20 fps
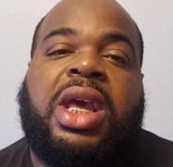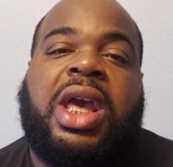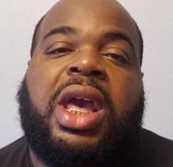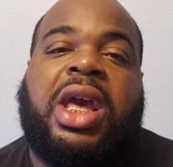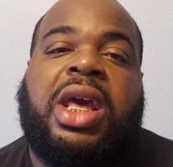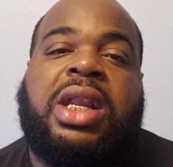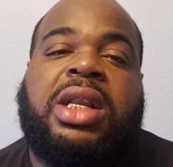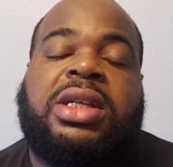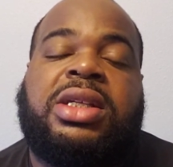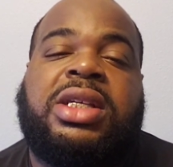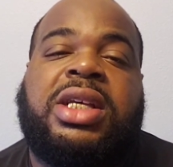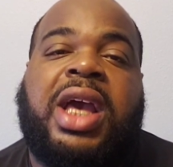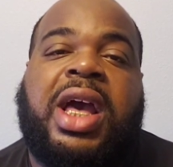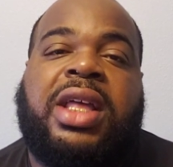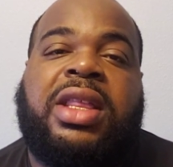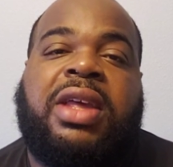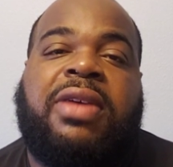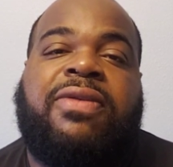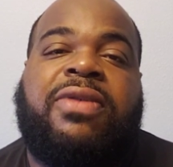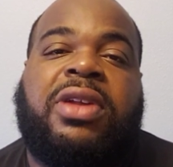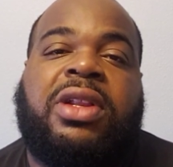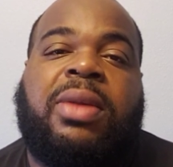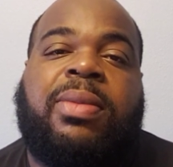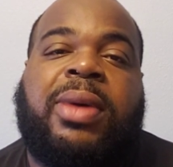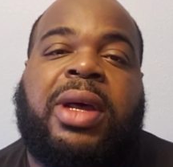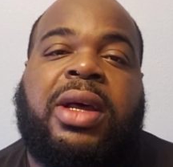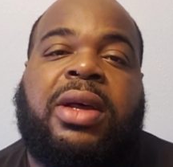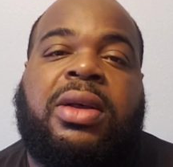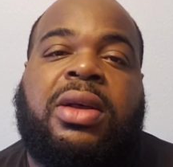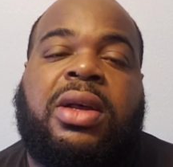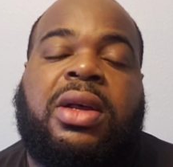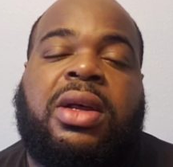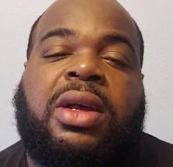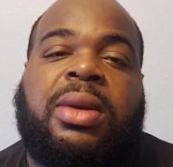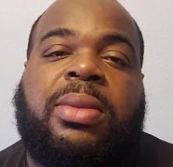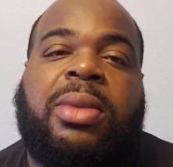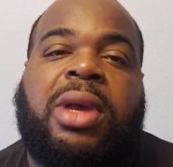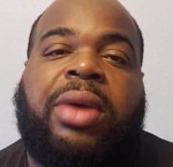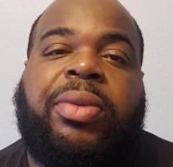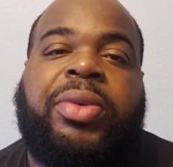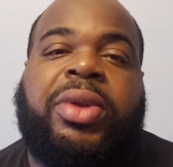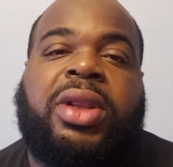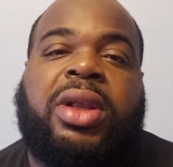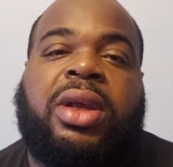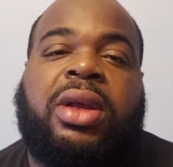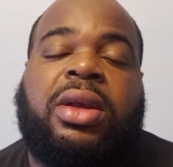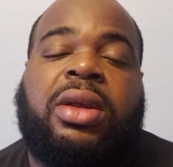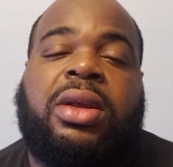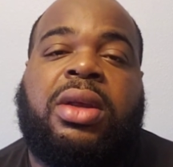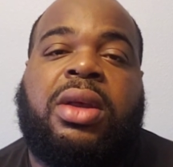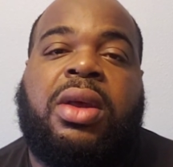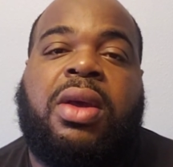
and see how they feel about everything.